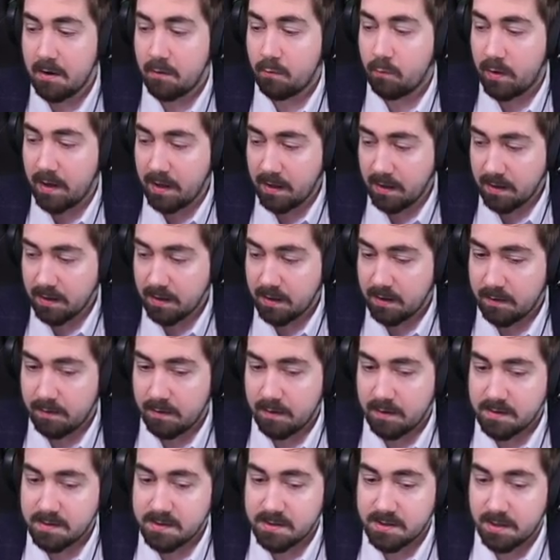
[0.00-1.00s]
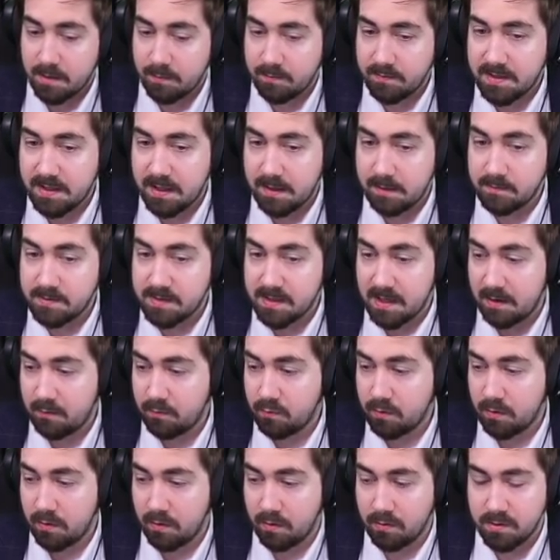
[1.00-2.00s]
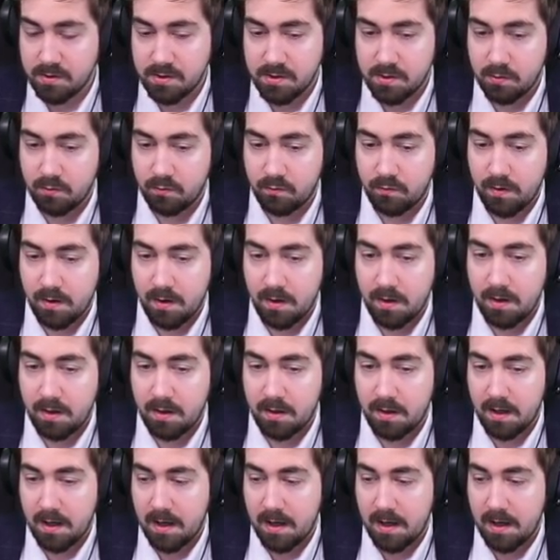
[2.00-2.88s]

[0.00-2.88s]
Well, sometimes I would also run